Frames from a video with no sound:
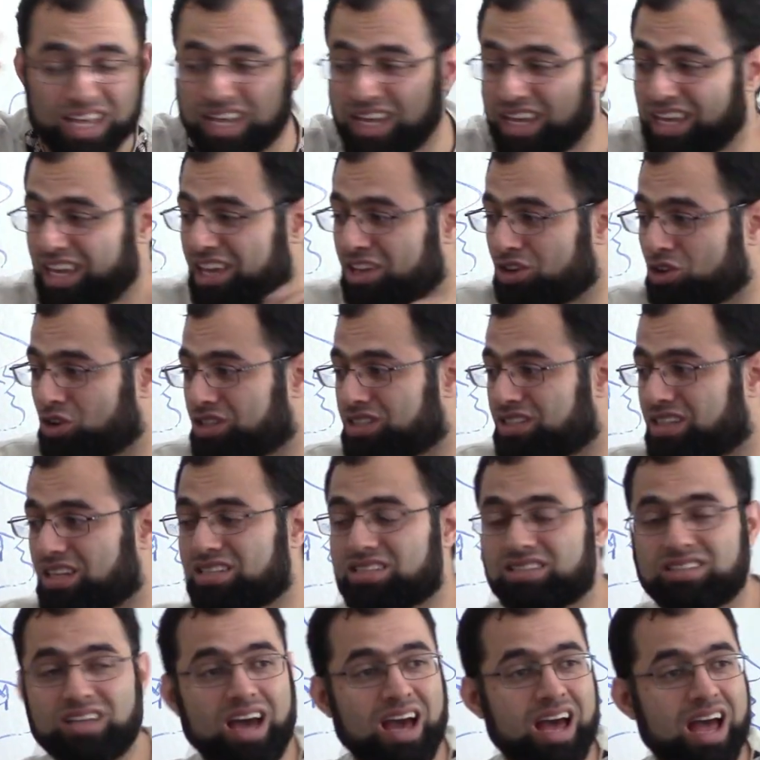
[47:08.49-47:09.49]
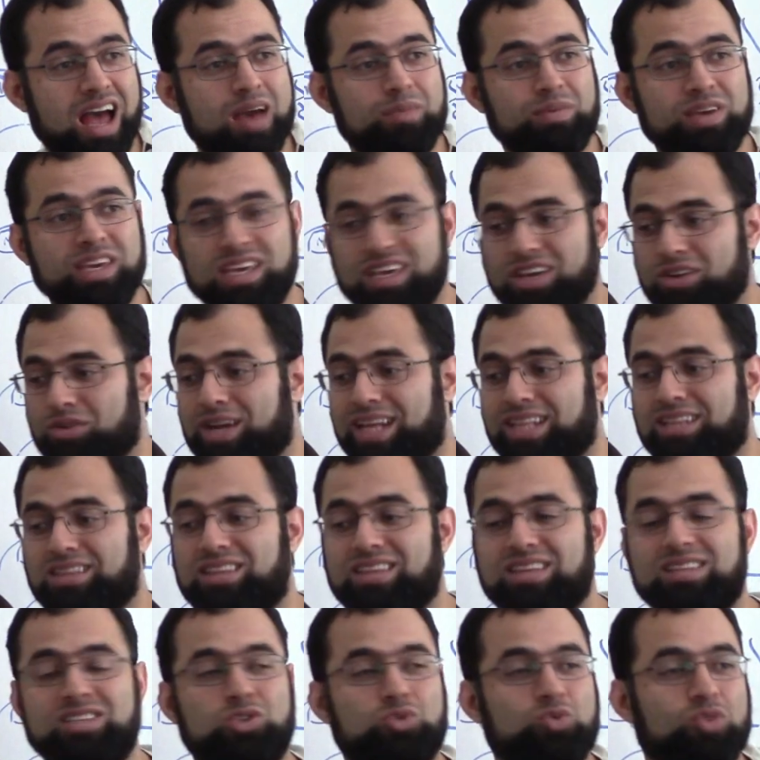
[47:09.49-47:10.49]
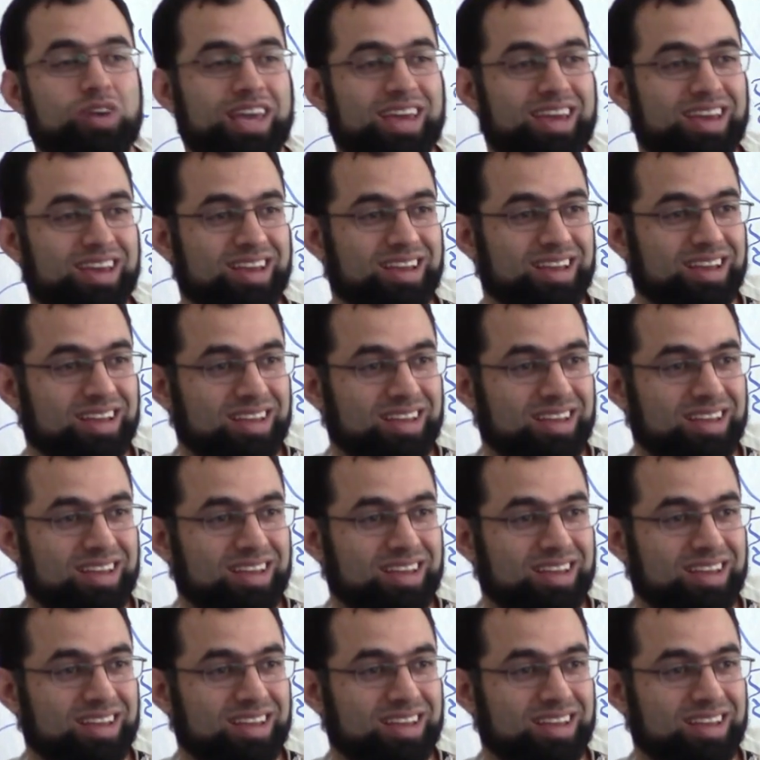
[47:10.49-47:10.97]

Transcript: He knows this Sahabi, he read this way